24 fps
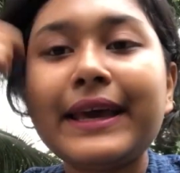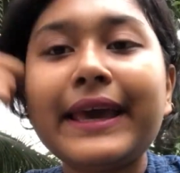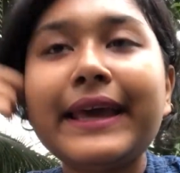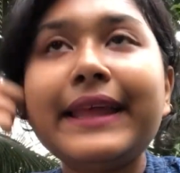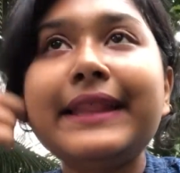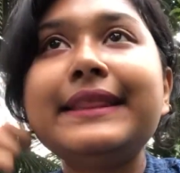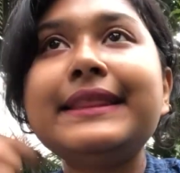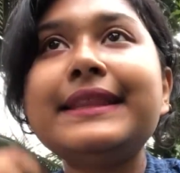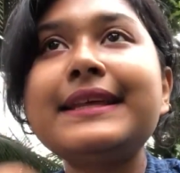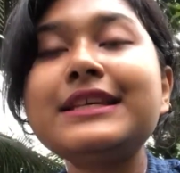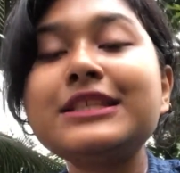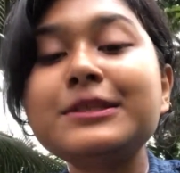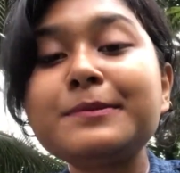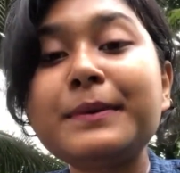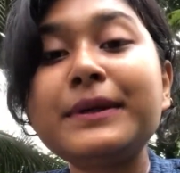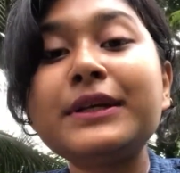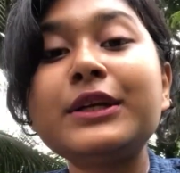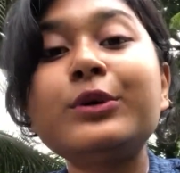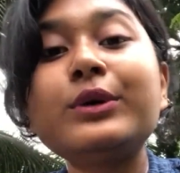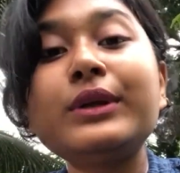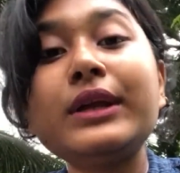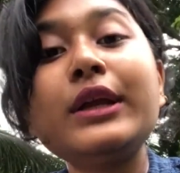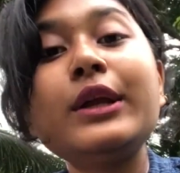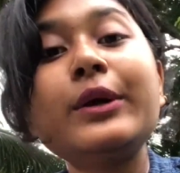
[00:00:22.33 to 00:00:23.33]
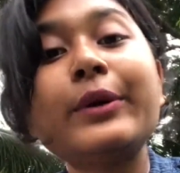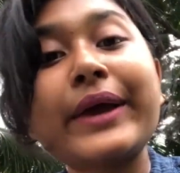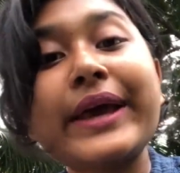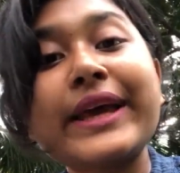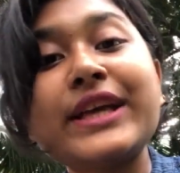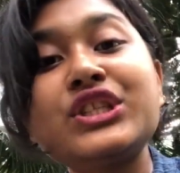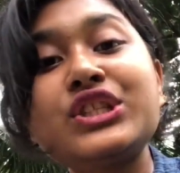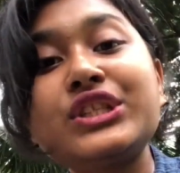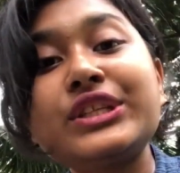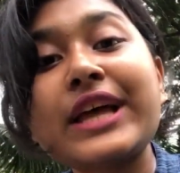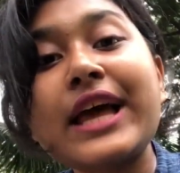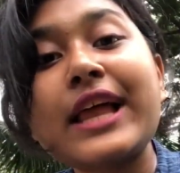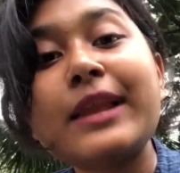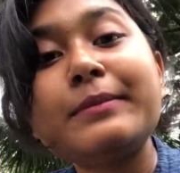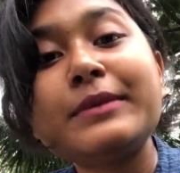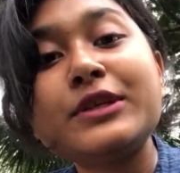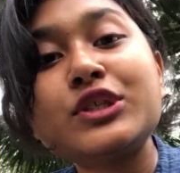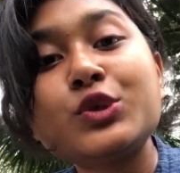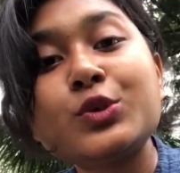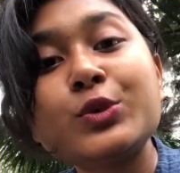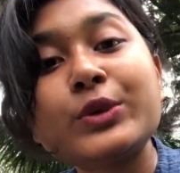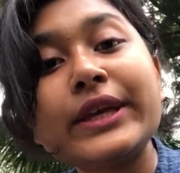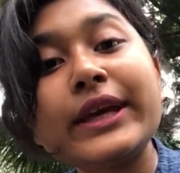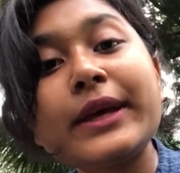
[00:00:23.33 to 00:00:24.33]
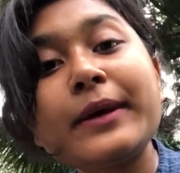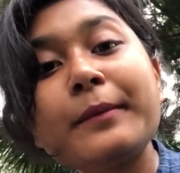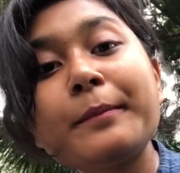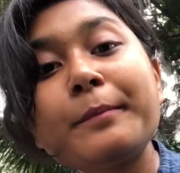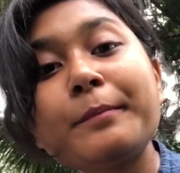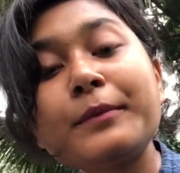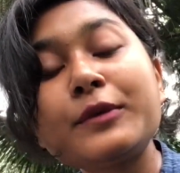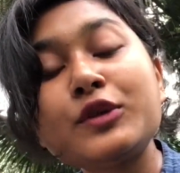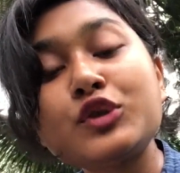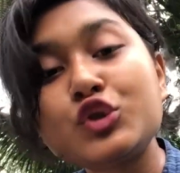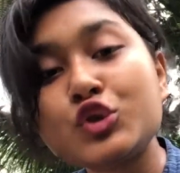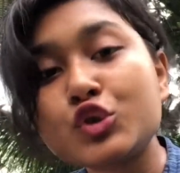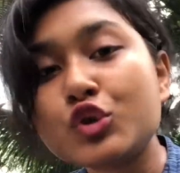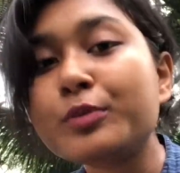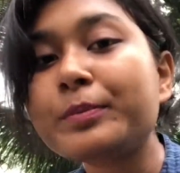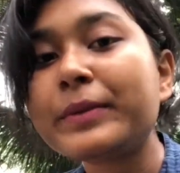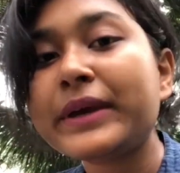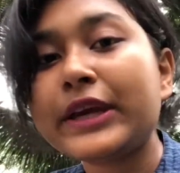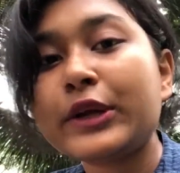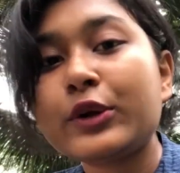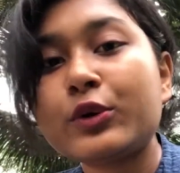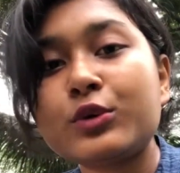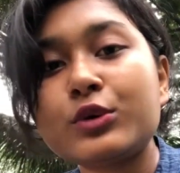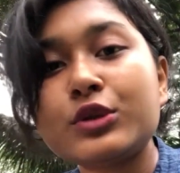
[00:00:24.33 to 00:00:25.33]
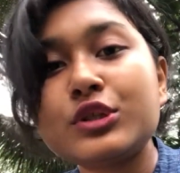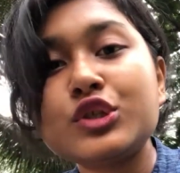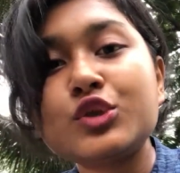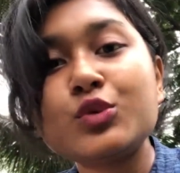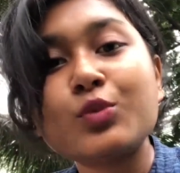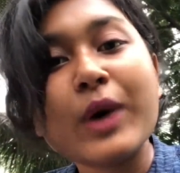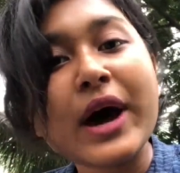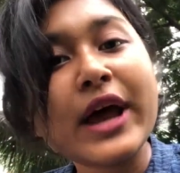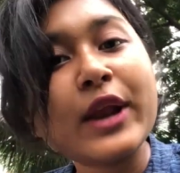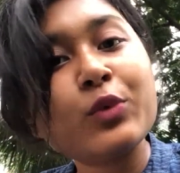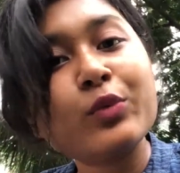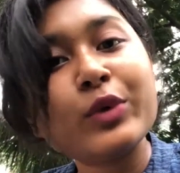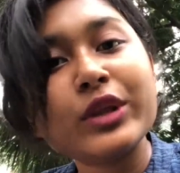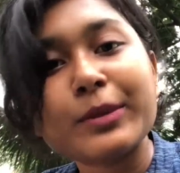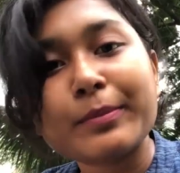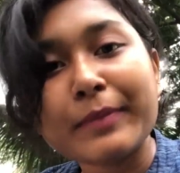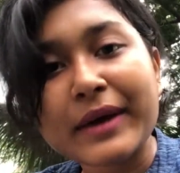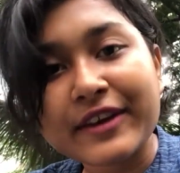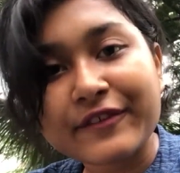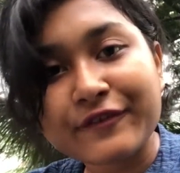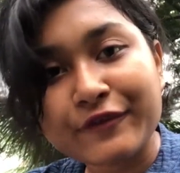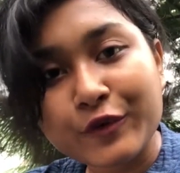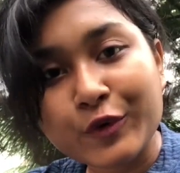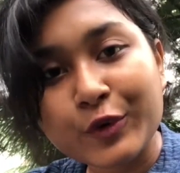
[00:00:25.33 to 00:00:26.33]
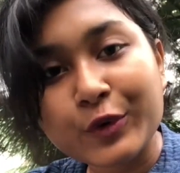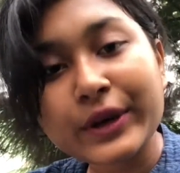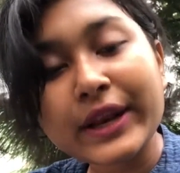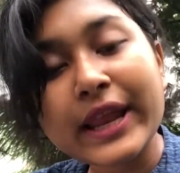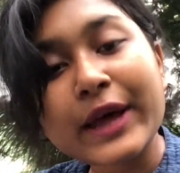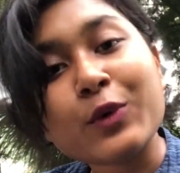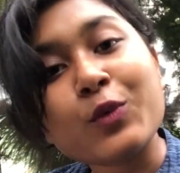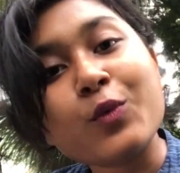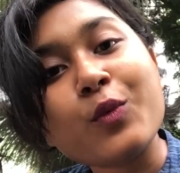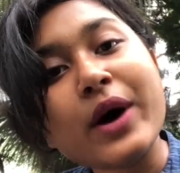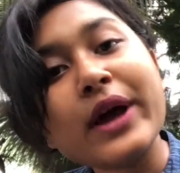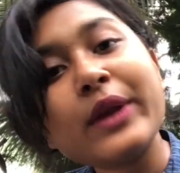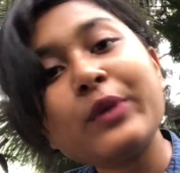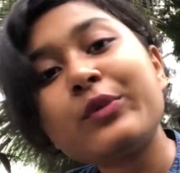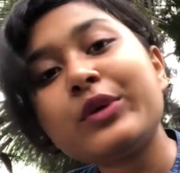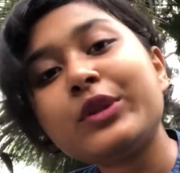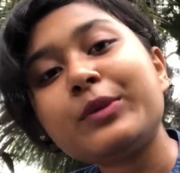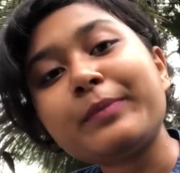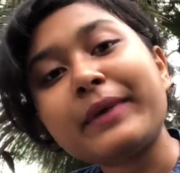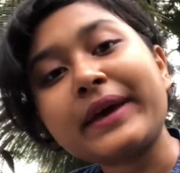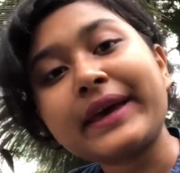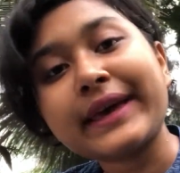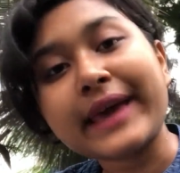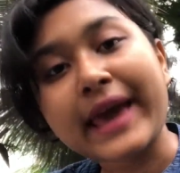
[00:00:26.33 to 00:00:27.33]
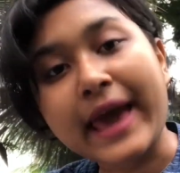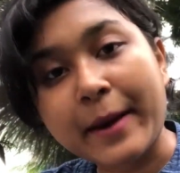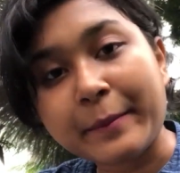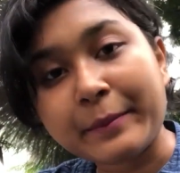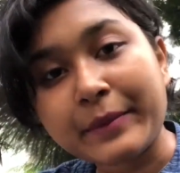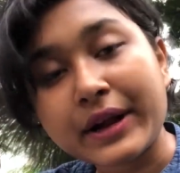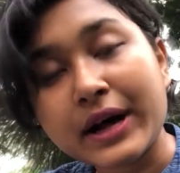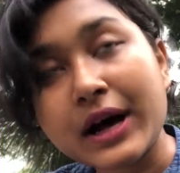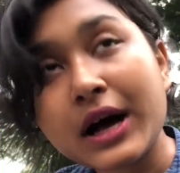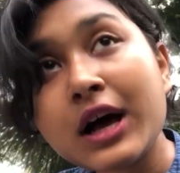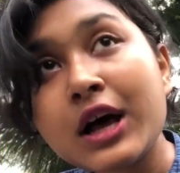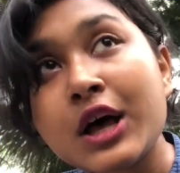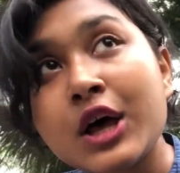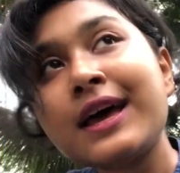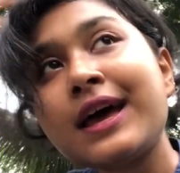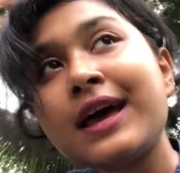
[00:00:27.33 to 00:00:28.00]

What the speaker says: in this particular location I'll be shooting two B-rolls, one with my phone, one with my camera,